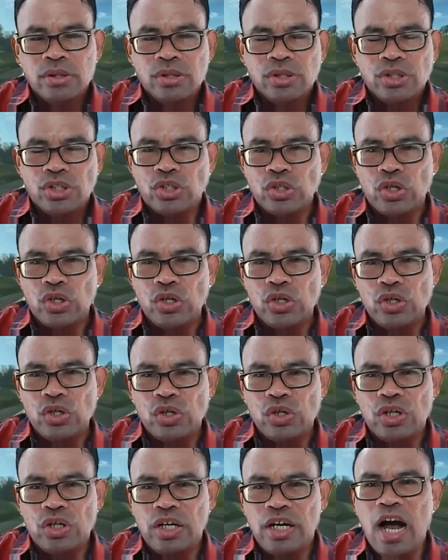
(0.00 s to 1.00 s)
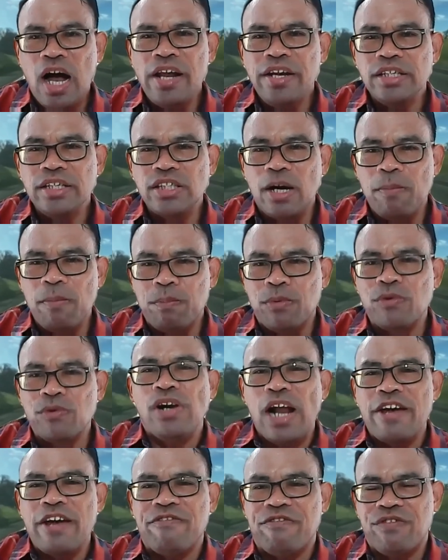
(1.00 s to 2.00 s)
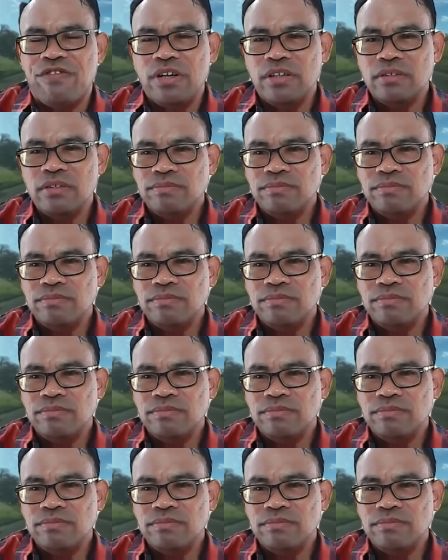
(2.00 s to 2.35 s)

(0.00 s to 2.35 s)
So God is a pro-life.